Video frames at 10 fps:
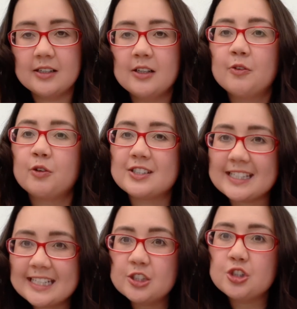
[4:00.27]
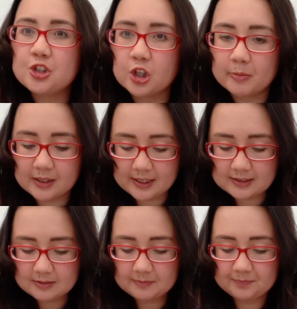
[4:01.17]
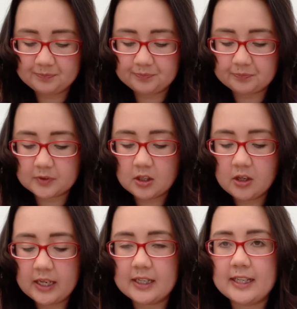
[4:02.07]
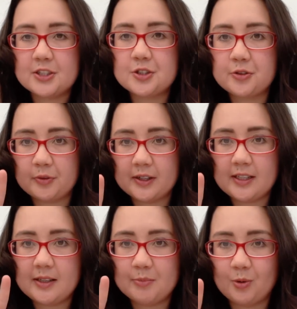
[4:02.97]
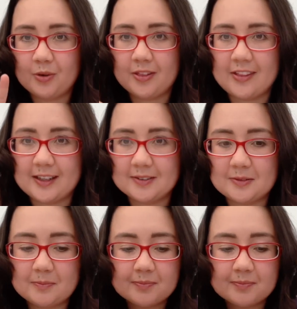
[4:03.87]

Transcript: For a seed to germinate, it needs 3 important things.